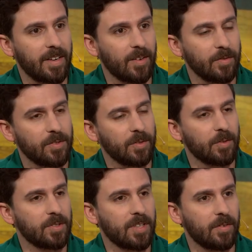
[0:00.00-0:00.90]
down
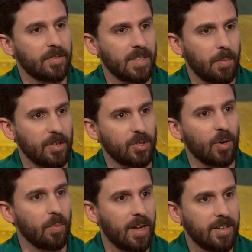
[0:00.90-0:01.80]
to southern Zaporizhia
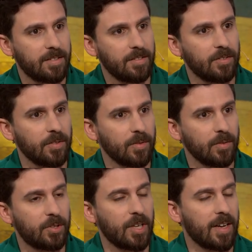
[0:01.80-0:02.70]
Oblast
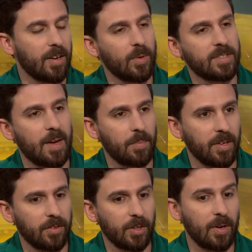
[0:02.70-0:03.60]
to check out what's
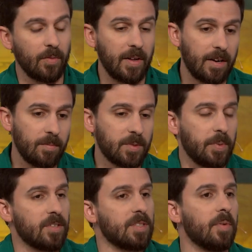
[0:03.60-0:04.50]
happening on the ground there,
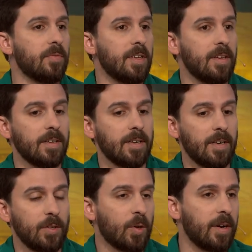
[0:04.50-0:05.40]
speak to some of the
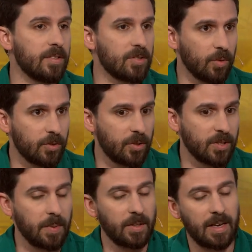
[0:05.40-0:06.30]
Ukrainian
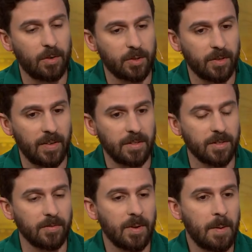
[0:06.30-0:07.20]
soldiers about the
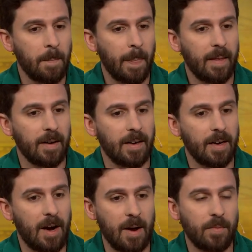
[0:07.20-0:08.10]
counteroffensive.
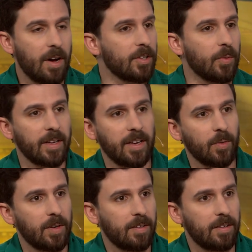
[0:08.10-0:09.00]
I'm not going
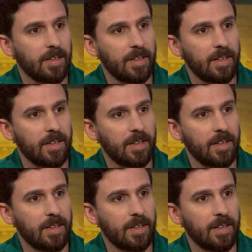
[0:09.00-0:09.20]
anywhere